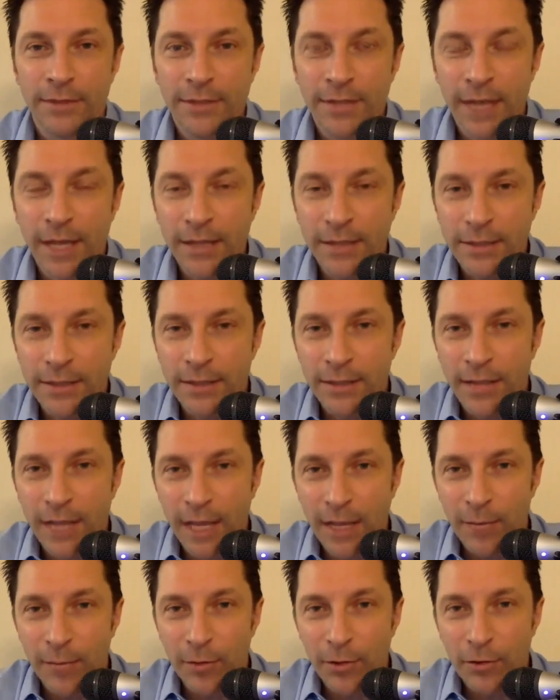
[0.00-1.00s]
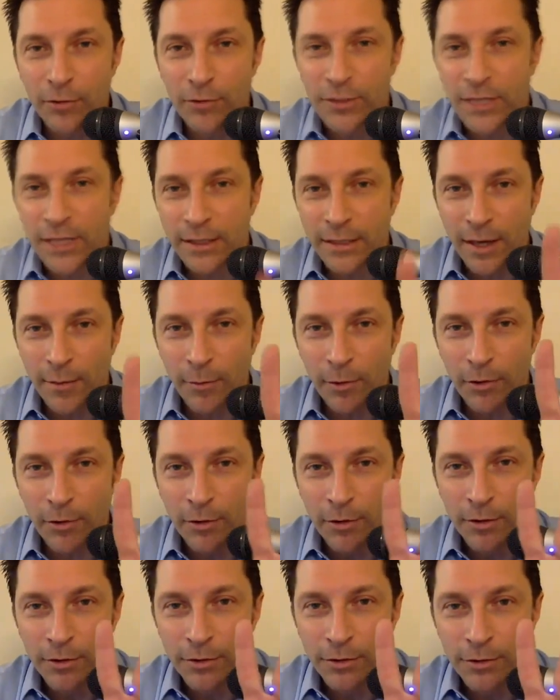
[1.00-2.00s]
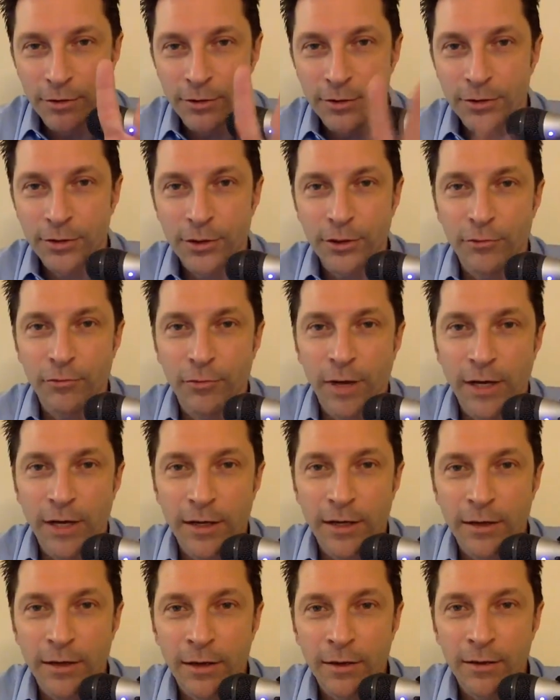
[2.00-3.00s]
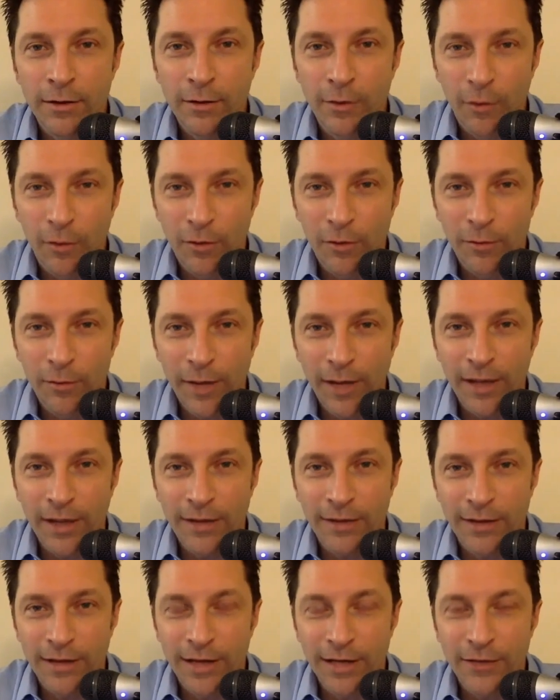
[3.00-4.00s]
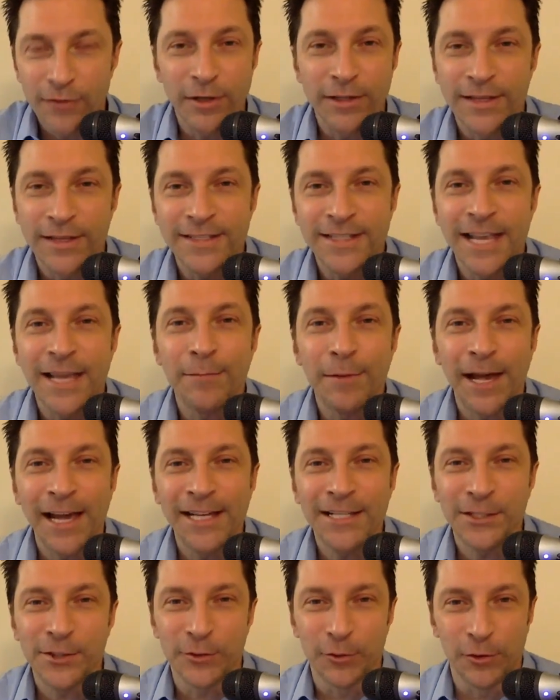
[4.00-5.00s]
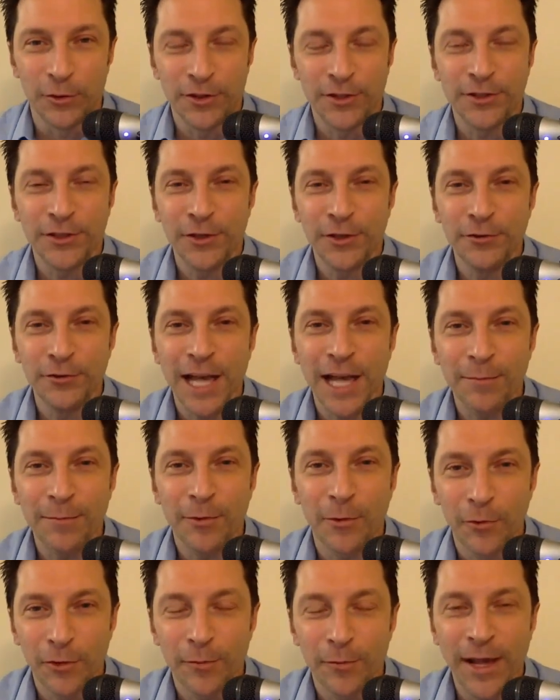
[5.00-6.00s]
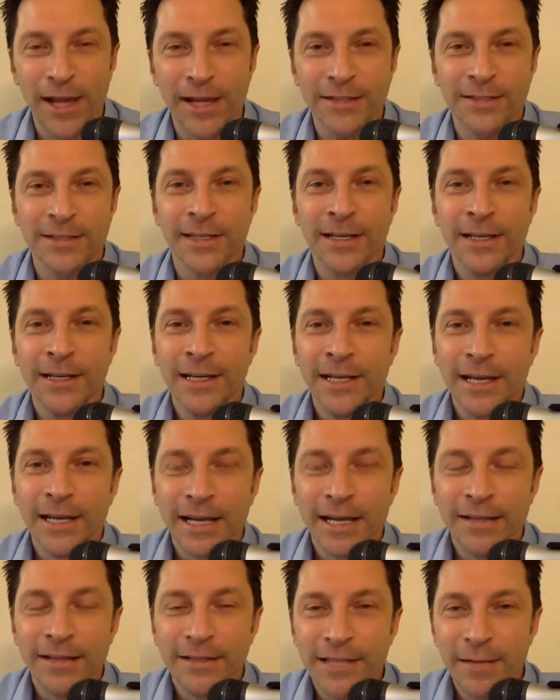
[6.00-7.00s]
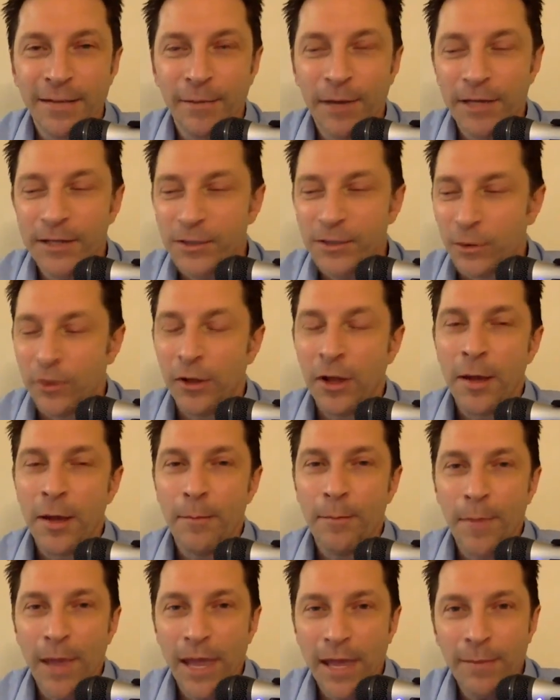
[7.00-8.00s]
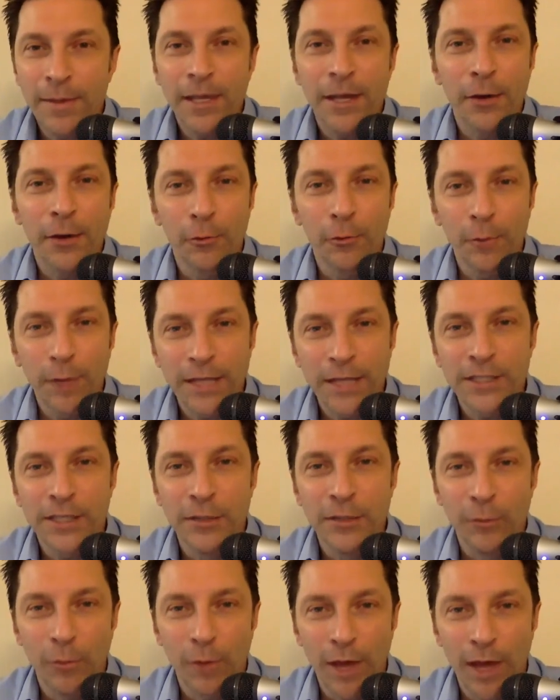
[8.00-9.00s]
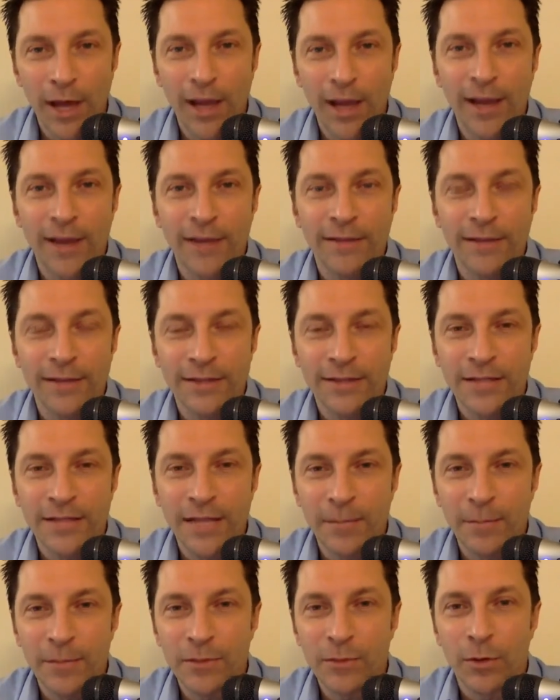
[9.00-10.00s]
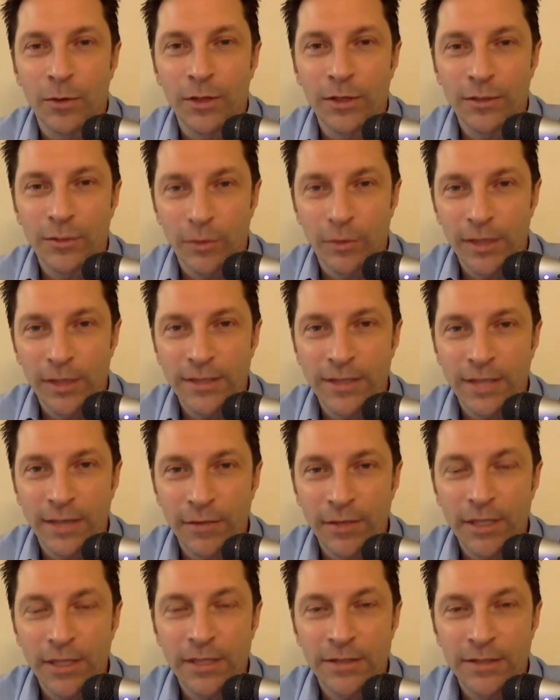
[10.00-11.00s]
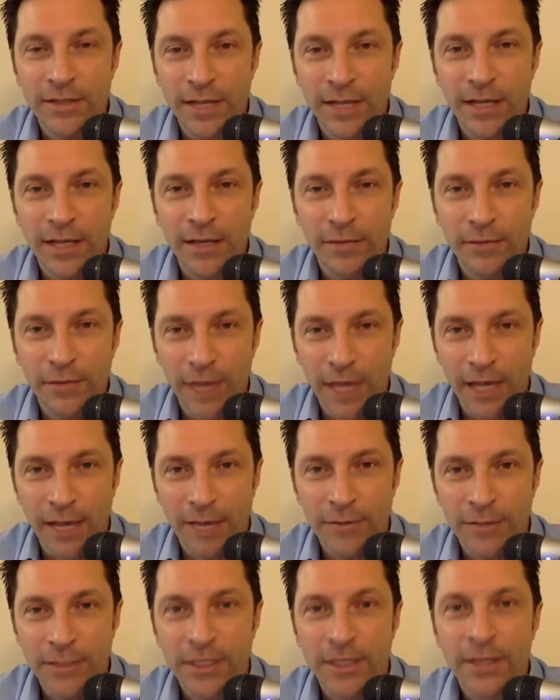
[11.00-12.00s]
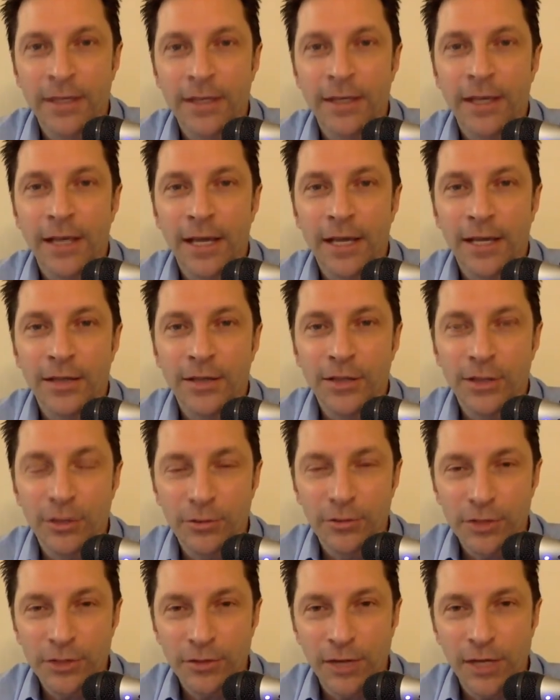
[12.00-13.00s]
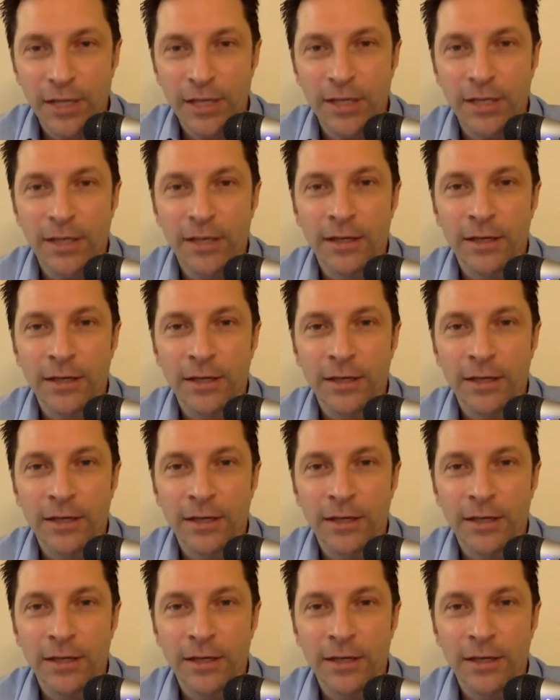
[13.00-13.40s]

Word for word: Tyson Campbell, who's the number two rated cornerback in the country at the same high school. The two top cornerbacks in the same high school may be a reason why this team has won 27 consecutive games and two straight